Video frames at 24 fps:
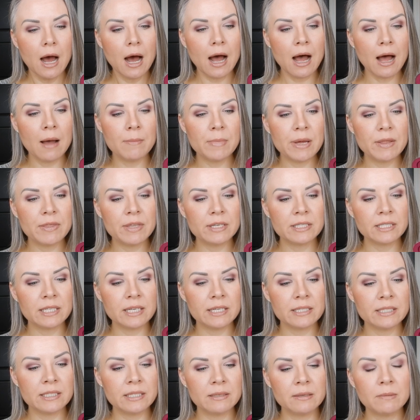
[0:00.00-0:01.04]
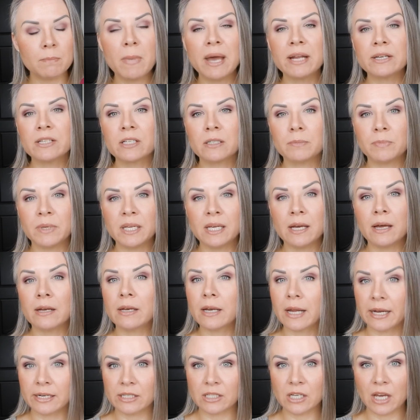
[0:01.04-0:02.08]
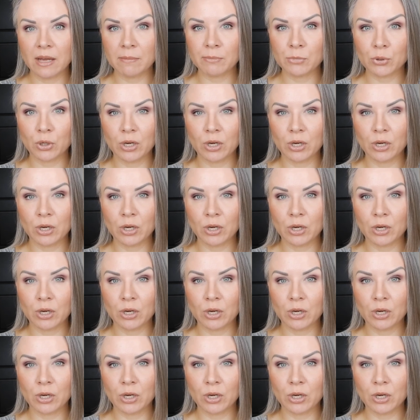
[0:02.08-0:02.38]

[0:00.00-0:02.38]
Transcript: Um, this is meant to be a nighttime